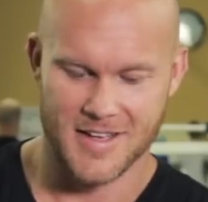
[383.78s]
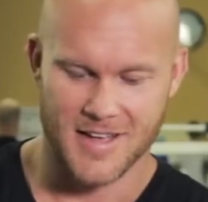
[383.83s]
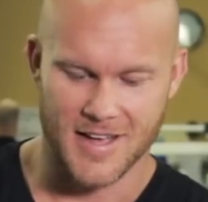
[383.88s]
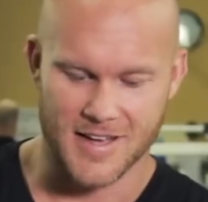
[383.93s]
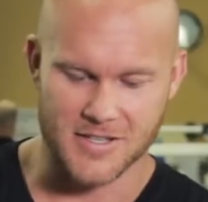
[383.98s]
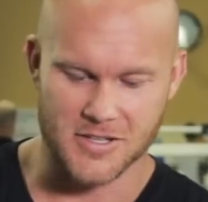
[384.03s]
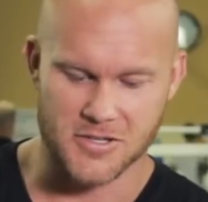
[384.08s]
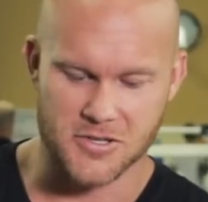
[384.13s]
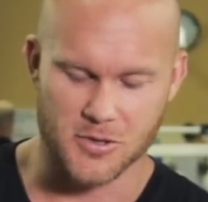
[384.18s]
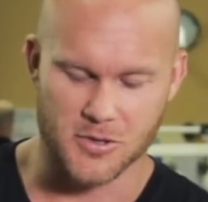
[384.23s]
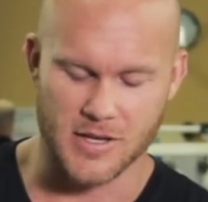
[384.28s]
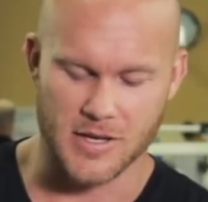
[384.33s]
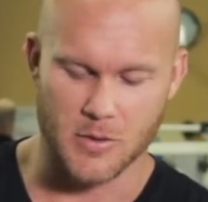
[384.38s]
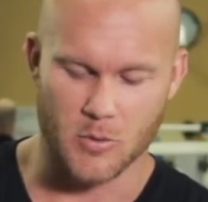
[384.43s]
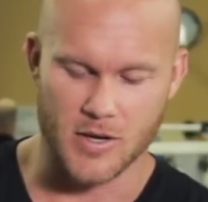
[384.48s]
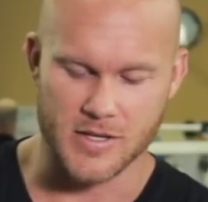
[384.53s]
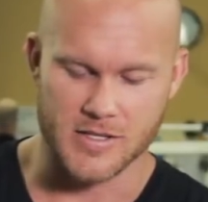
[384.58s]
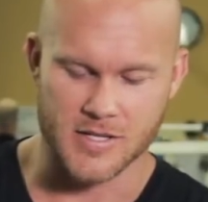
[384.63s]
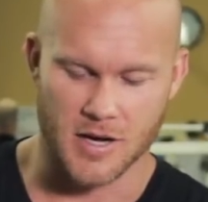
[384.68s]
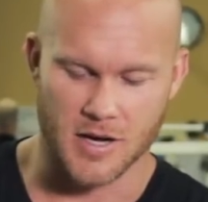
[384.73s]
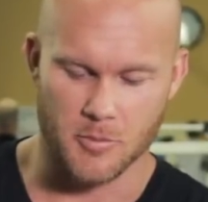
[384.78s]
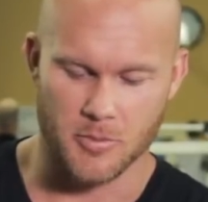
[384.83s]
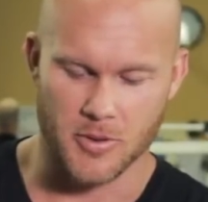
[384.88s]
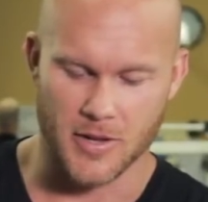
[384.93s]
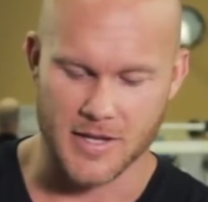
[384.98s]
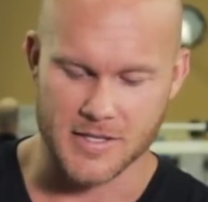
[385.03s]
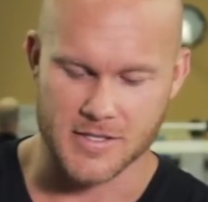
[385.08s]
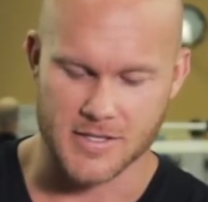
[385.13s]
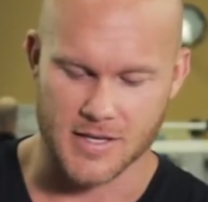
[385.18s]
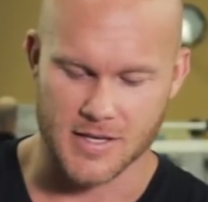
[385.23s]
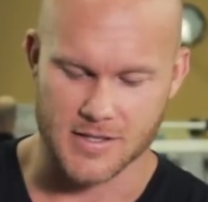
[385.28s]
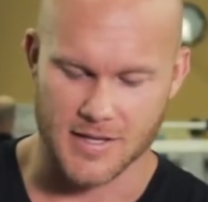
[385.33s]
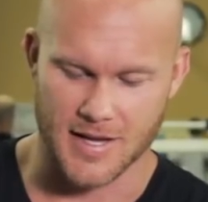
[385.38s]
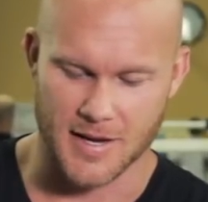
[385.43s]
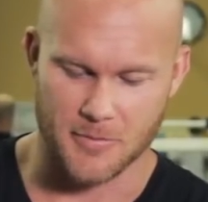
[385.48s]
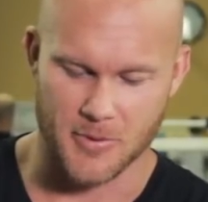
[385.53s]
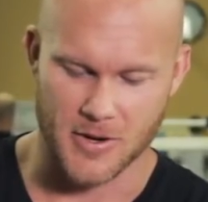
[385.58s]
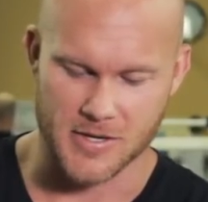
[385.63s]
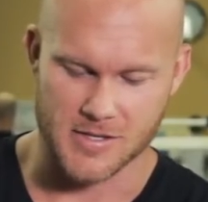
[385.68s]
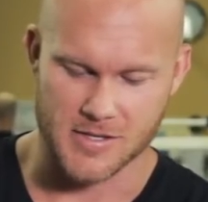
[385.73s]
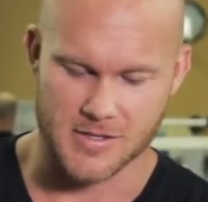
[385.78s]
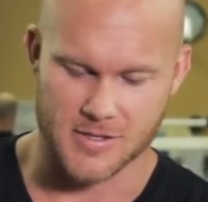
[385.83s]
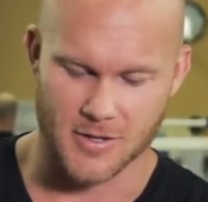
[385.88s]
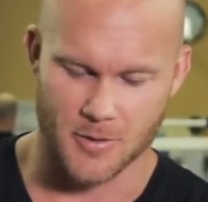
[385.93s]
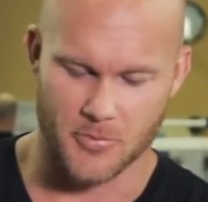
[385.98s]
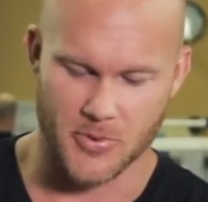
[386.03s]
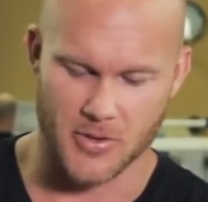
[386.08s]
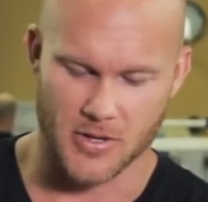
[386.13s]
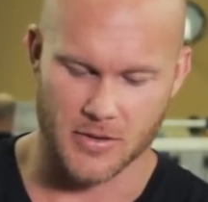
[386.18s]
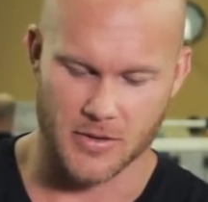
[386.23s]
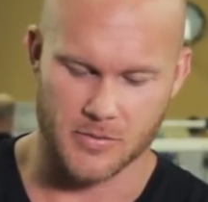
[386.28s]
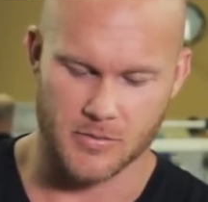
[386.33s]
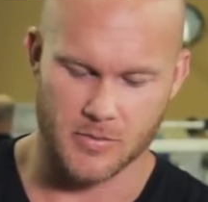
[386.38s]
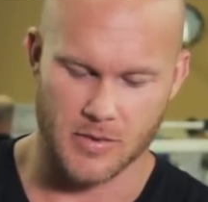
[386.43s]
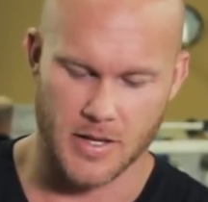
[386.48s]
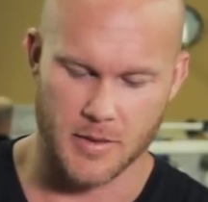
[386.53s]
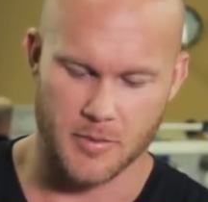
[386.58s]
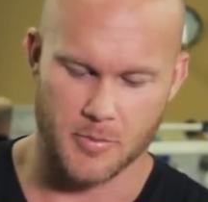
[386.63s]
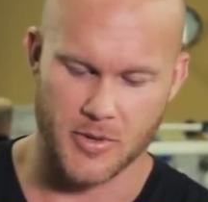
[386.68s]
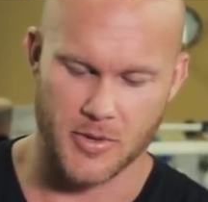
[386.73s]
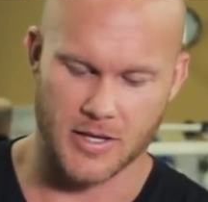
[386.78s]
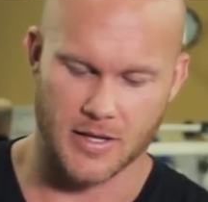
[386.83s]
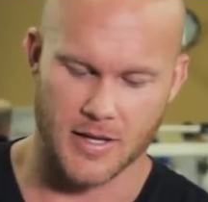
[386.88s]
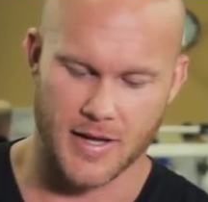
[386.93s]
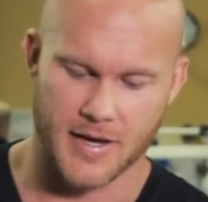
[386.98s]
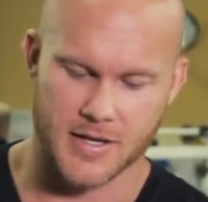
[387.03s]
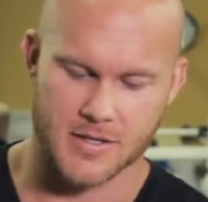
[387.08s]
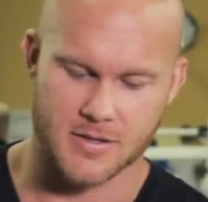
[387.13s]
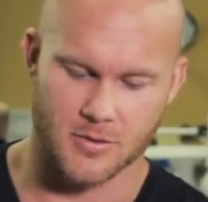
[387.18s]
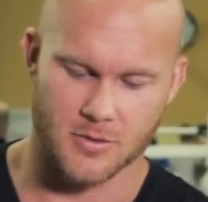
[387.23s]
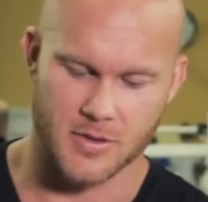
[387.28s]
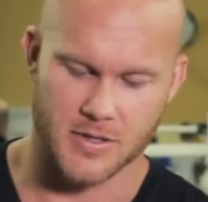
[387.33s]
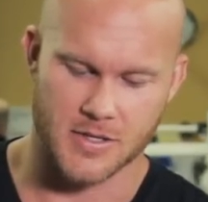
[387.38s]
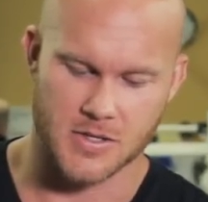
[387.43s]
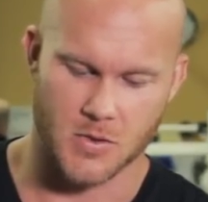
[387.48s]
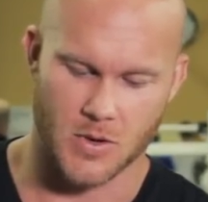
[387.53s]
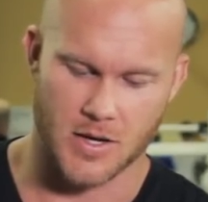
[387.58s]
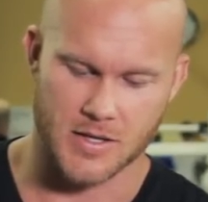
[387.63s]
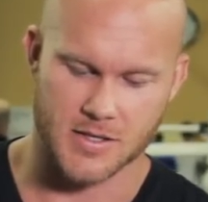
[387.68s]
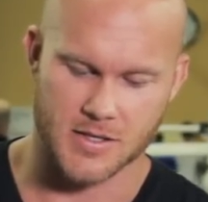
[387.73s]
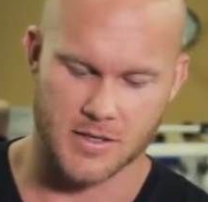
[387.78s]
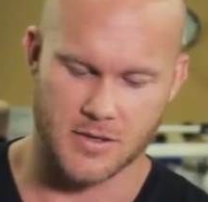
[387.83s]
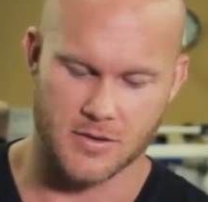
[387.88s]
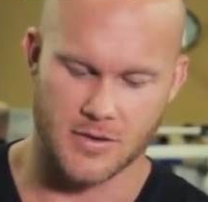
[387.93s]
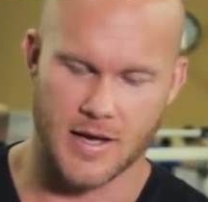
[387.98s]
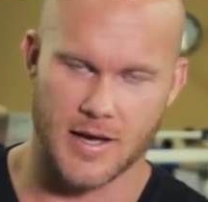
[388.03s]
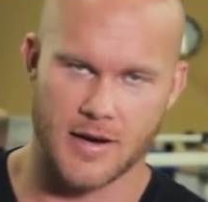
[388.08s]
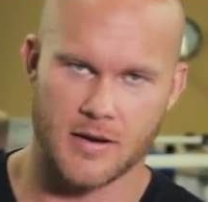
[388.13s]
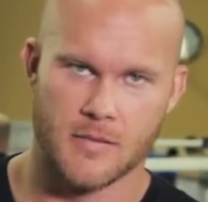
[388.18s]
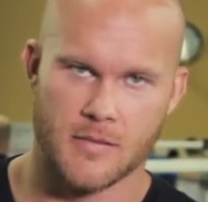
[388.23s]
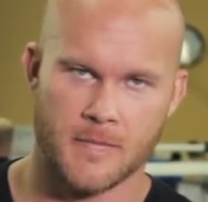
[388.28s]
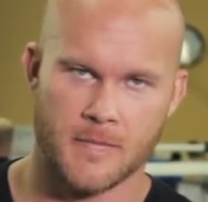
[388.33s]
Is it true that what Tom Platt says, leg presses don't build big legs, only squats can do that?